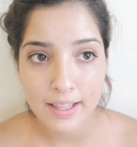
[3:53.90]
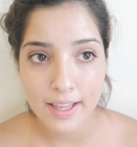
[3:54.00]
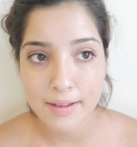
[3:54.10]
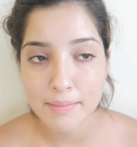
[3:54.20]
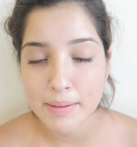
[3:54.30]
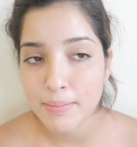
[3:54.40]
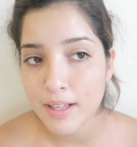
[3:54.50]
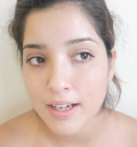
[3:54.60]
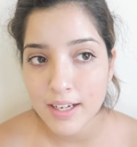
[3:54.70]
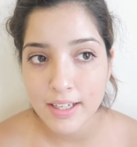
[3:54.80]
like my
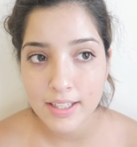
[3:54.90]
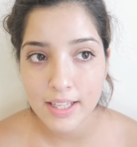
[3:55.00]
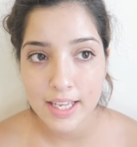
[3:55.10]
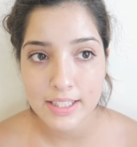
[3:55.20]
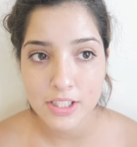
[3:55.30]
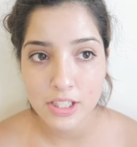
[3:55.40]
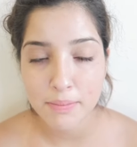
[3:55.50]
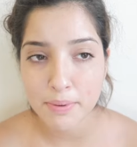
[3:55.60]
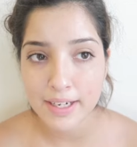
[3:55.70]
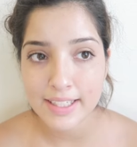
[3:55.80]
blood, they took a
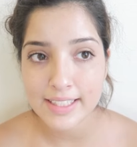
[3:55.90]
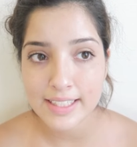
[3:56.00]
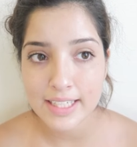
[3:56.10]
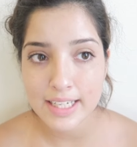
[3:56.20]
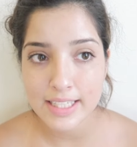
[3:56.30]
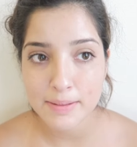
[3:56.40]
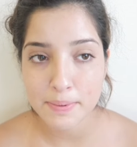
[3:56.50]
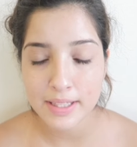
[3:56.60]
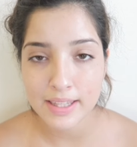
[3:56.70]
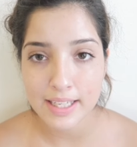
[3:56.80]
pregnancy test,
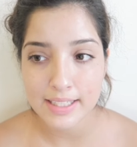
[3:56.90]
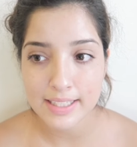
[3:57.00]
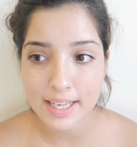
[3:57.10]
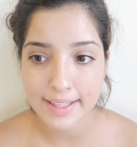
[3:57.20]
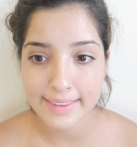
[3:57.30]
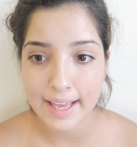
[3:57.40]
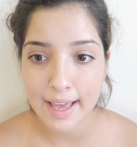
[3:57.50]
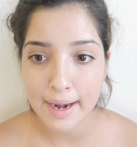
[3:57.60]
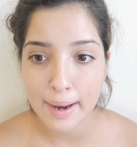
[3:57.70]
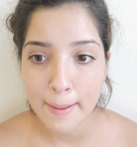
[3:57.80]
but they said
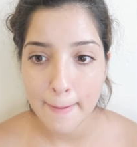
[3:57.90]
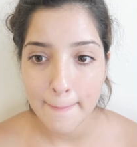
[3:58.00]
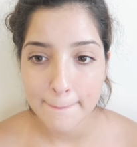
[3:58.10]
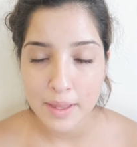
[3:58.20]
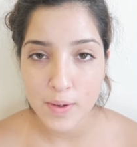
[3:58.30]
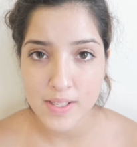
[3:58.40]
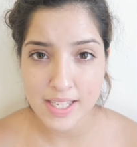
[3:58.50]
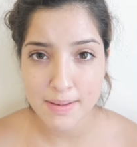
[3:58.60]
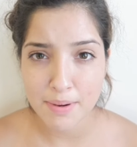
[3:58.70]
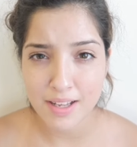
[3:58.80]
that it
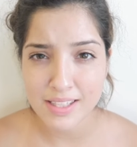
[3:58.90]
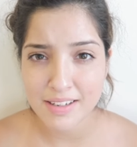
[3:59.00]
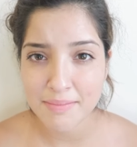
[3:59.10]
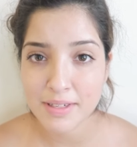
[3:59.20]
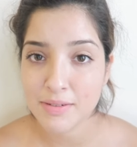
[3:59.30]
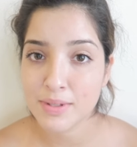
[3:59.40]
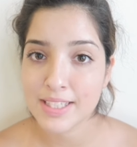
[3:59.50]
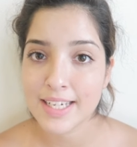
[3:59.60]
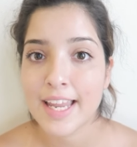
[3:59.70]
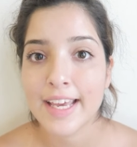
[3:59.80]
wasn't positive but it
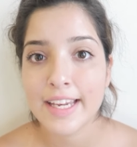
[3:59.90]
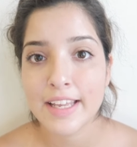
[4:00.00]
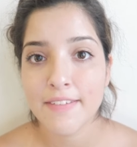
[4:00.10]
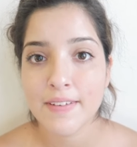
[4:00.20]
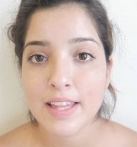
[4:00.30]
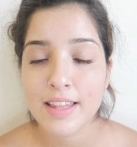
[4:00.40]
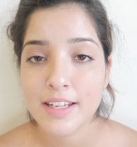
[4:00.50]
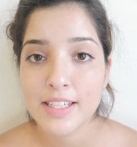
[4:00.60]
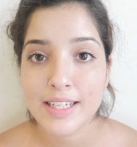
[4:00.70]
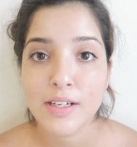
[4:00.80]
wasn't negative. And then
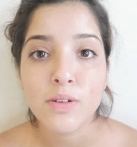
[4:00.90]
they did